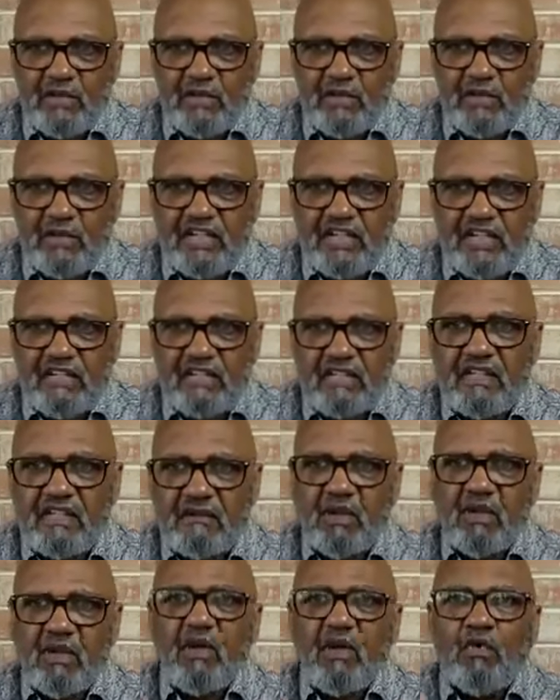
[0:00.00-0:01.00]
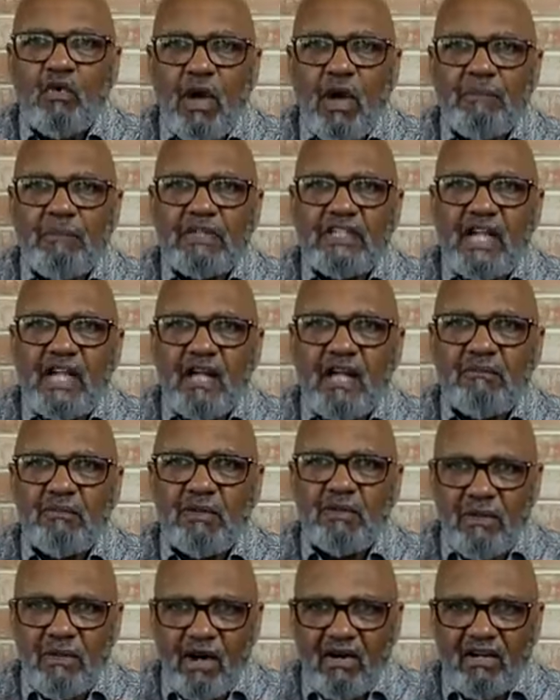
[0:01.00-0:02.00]
We say to them, Ramadan
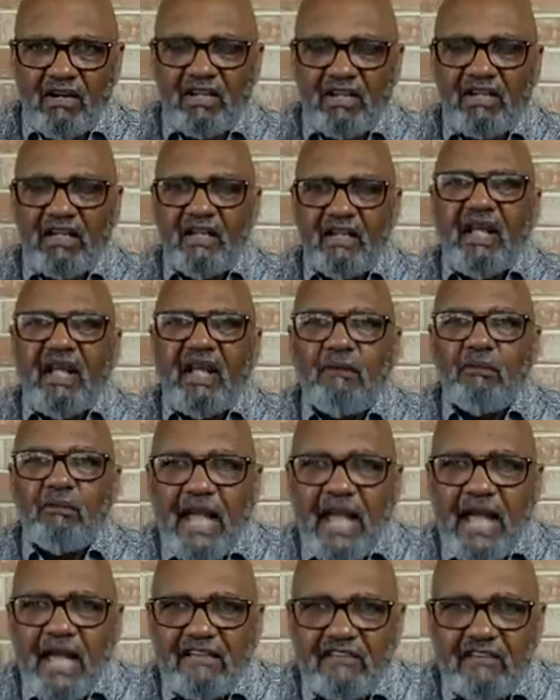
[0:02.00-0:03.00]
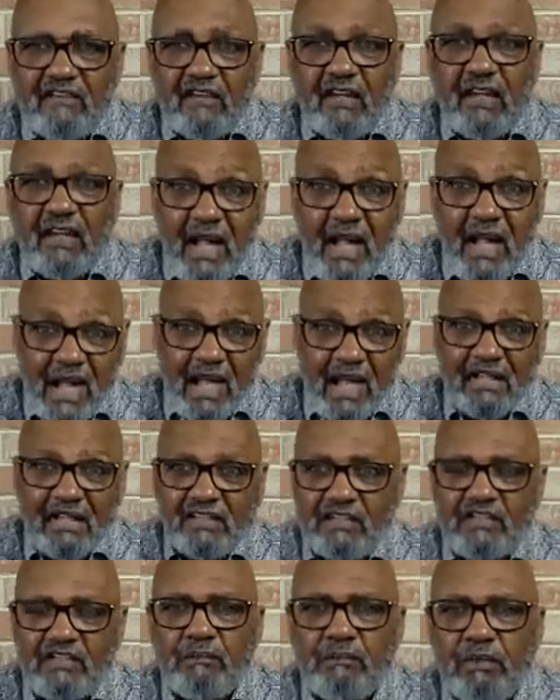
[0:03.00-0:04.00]
Mubarak. And we ask God
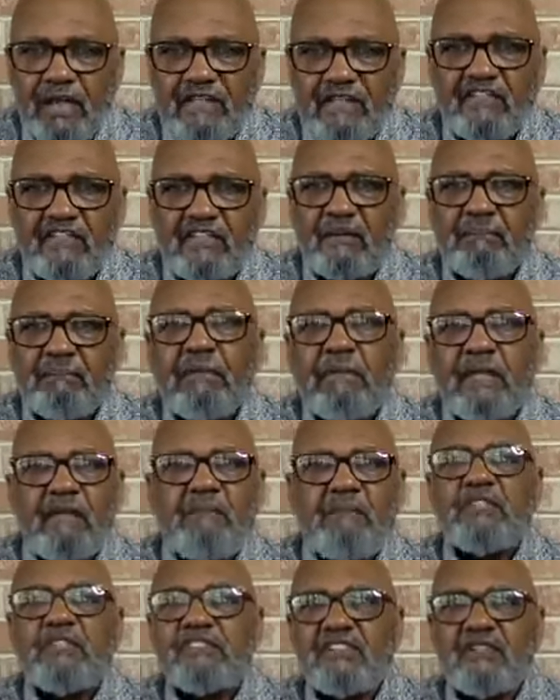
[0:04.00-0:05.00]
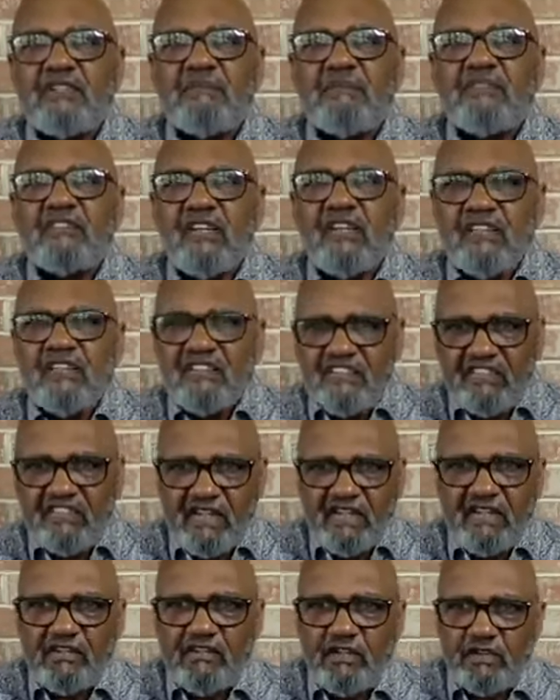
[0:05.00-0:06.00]
to bless them. Many Muslims see
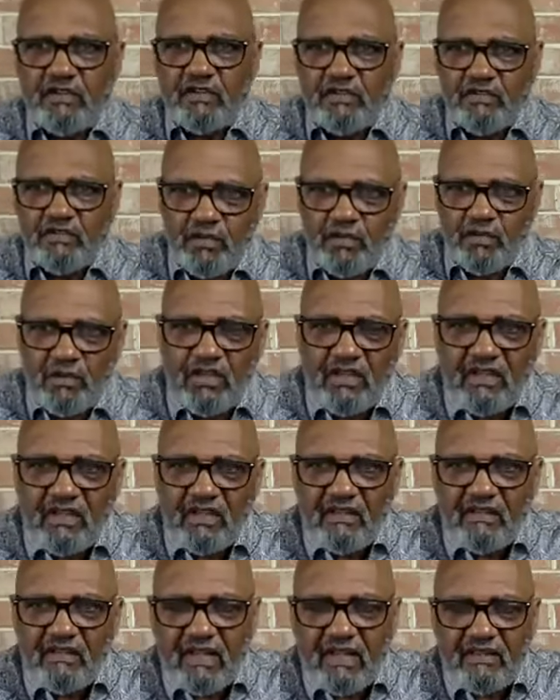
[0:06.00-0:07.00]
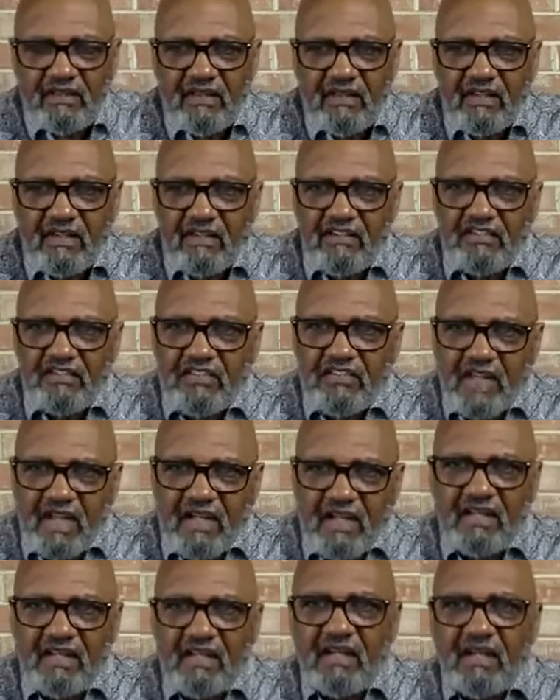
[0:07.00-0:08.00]
the truth and the
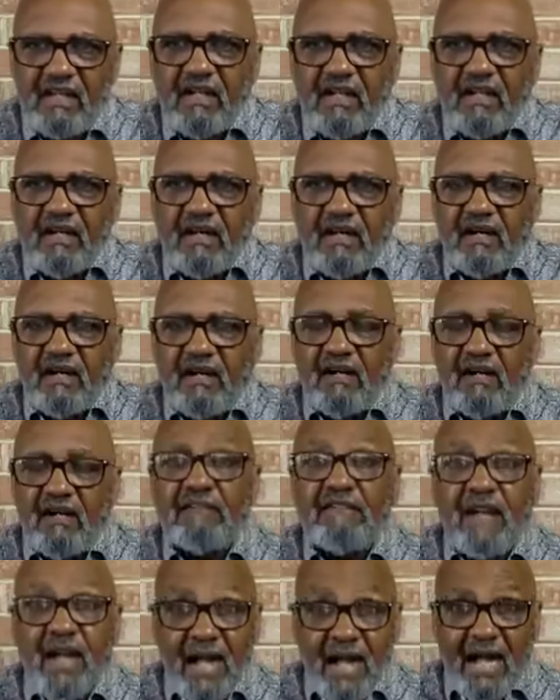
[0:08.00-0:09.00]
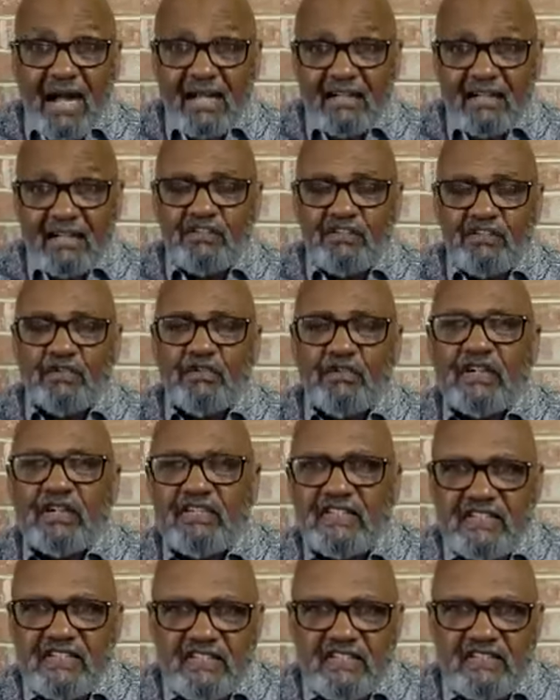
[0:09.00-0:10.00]
understanding uh, of during
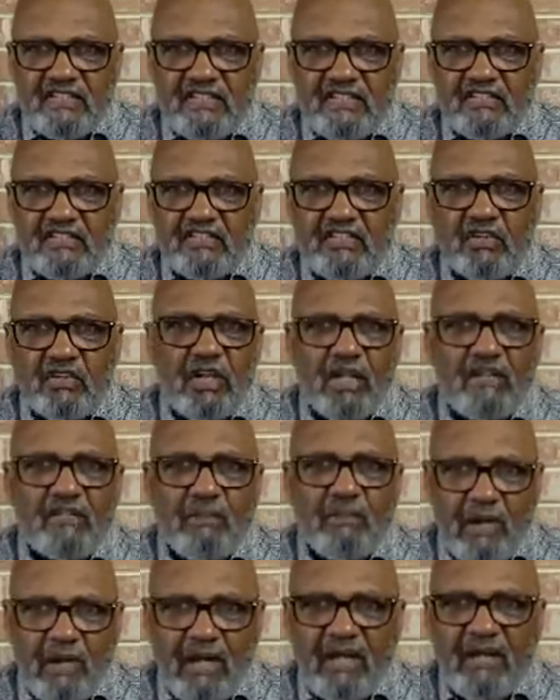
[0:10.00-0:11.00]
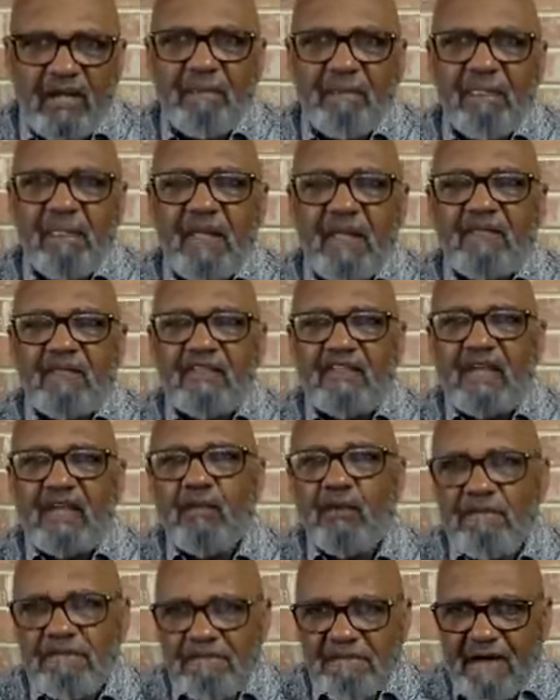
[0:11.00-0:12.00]
this season. So let's pray that they
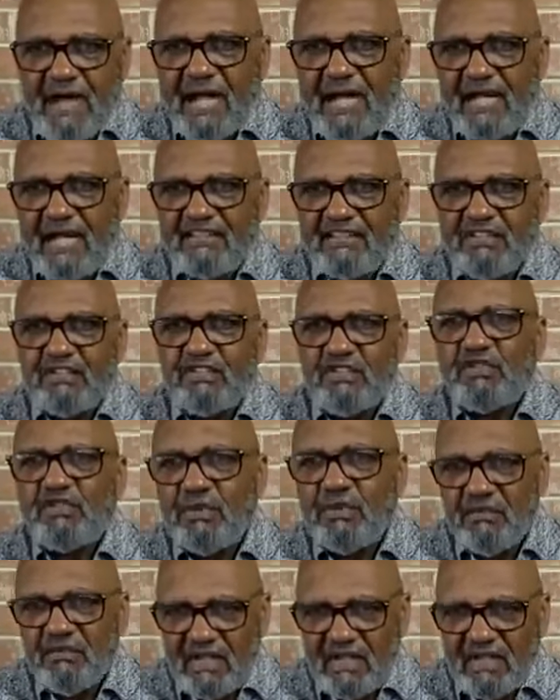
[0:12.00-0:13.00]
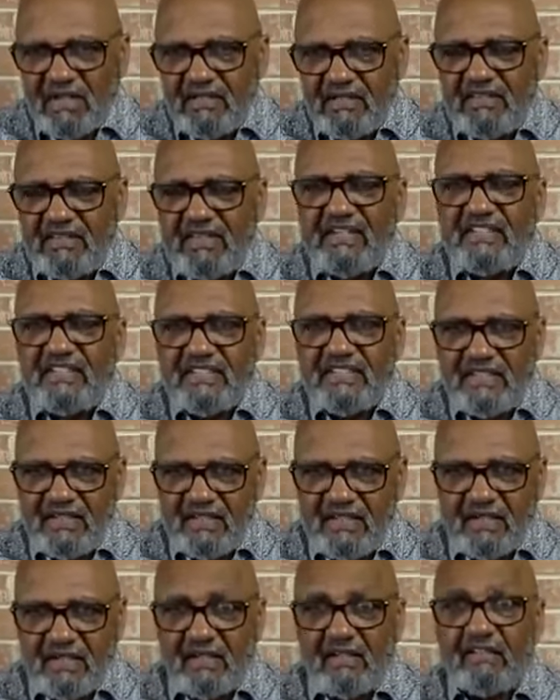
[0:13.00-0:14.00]
will find the truth that they
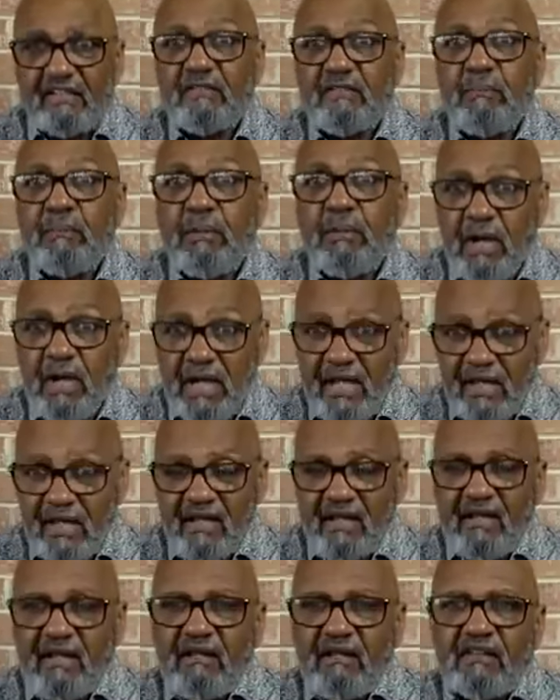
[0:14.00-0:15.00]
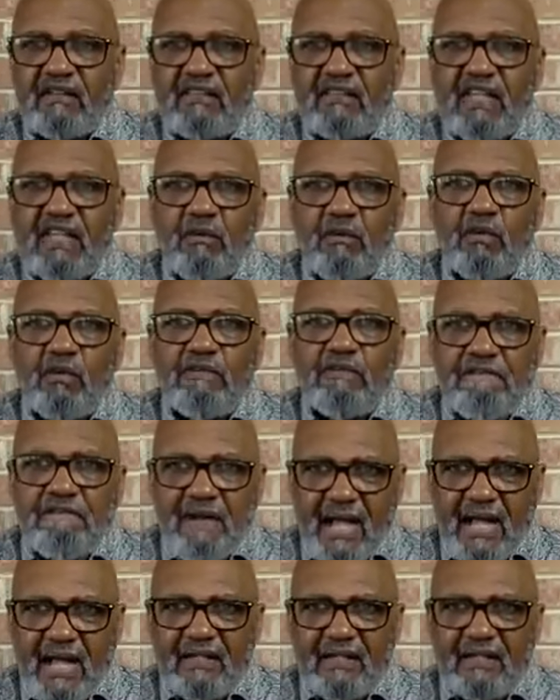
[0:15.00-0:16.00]
seek. Let's pray they will
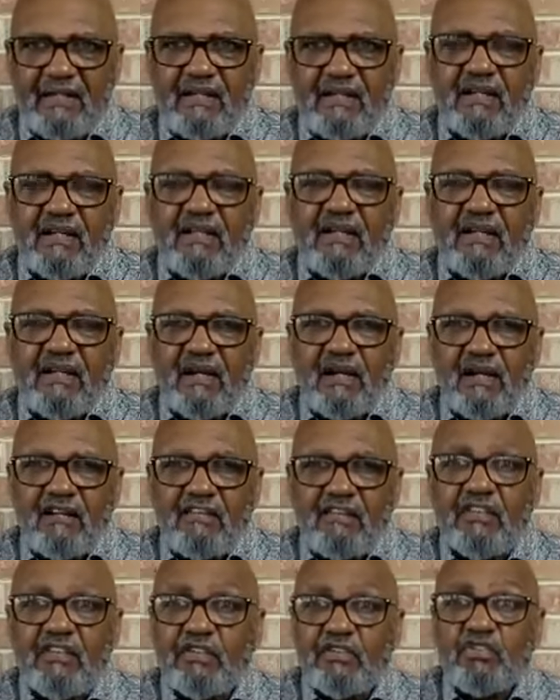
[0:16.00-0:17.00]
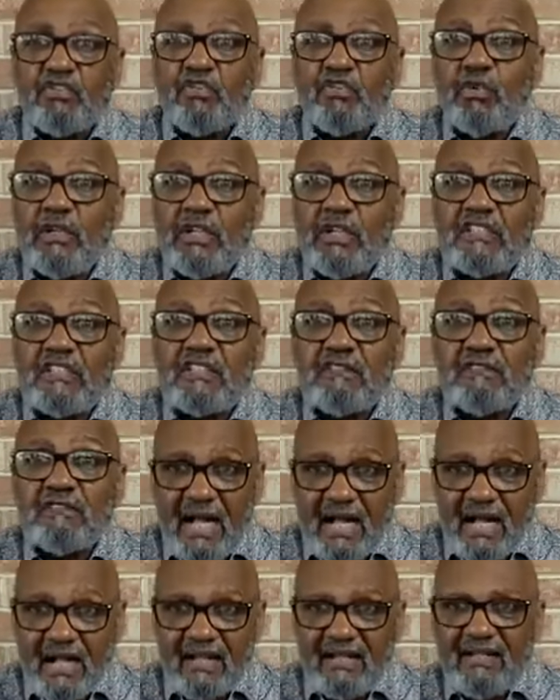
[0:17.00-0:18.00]
find uh, the trueness of God
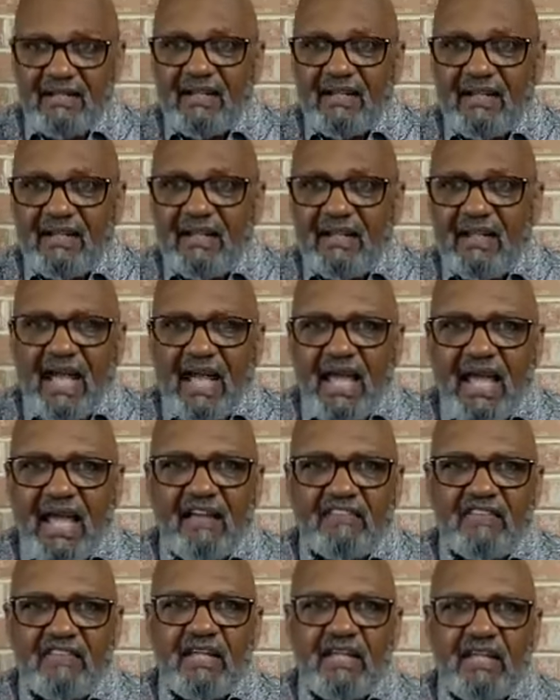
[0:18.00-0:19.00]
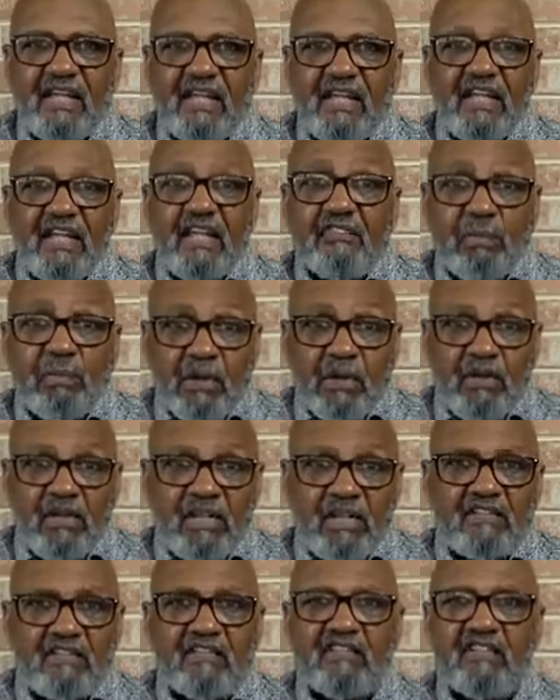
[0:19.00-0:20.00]
as they
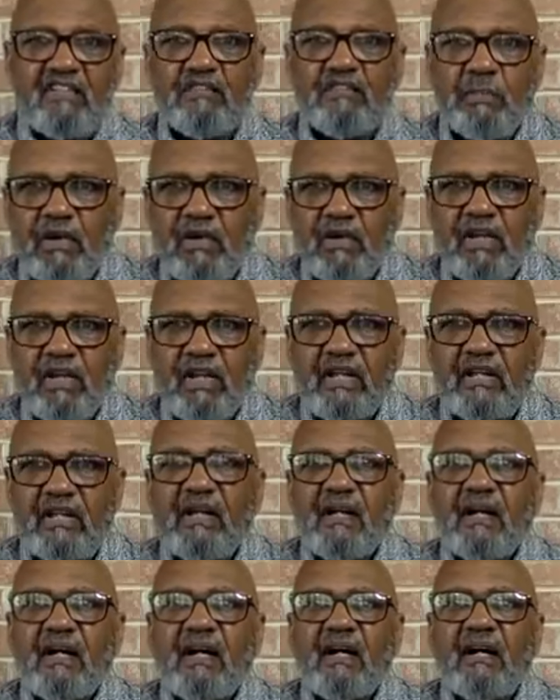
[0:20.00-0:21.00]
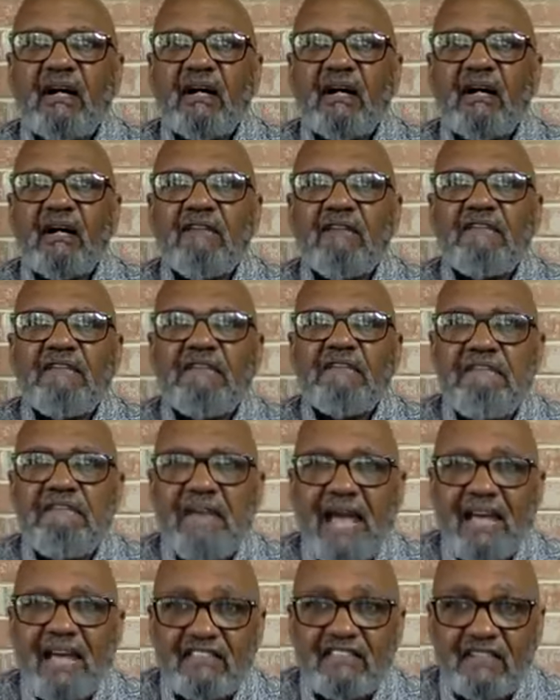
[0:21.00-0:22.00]
experience this period of
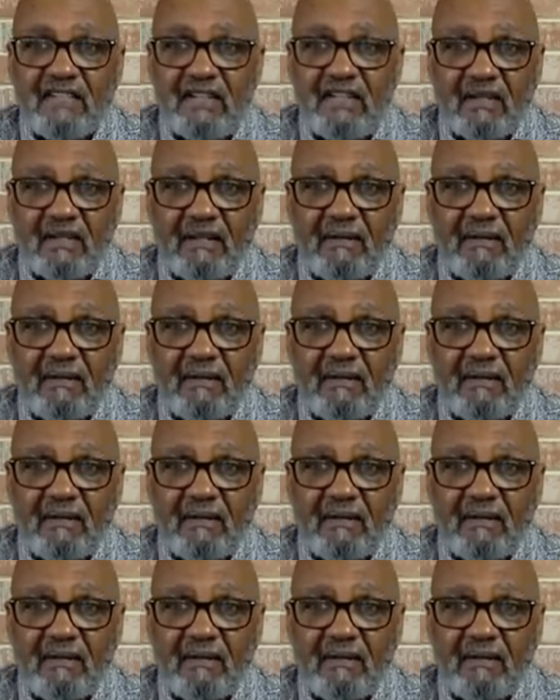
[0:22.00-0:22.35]
fasting.